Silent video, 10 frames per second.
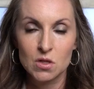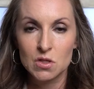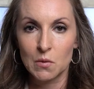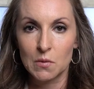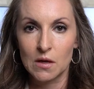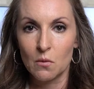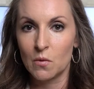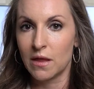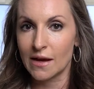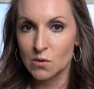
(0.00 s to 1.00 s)
So we
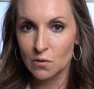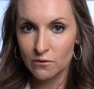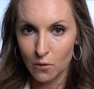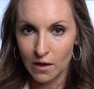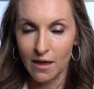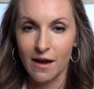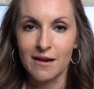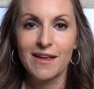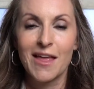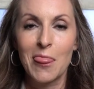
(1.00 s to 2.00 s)
would like to avoid
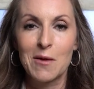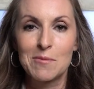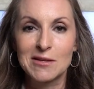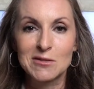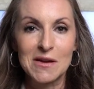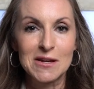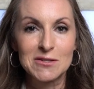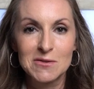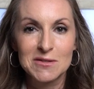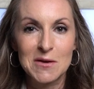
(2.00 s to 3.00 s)
that. The best way to
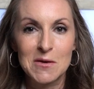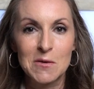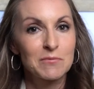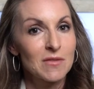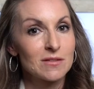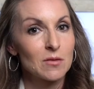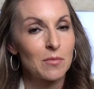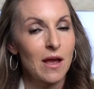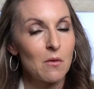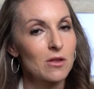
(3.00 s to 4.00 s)
do so is
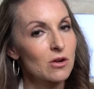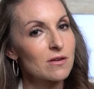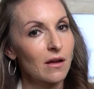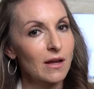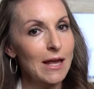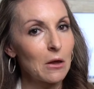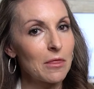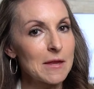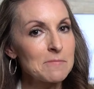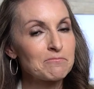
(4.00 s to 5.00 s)
apply while you're young and
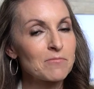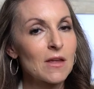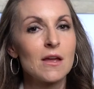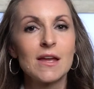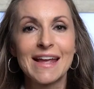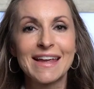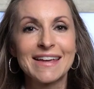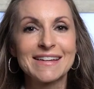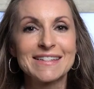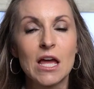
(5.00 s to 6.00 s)
healthy.
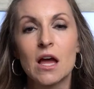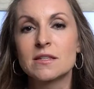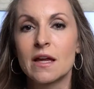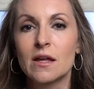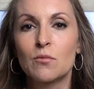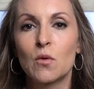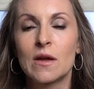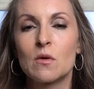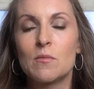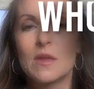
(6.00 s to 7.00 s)
And a second
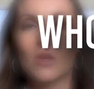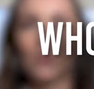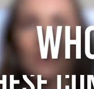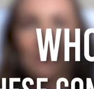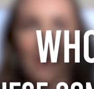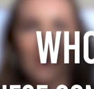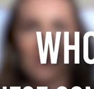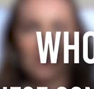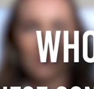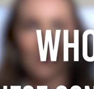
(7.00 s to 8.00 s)
point would be who to buy these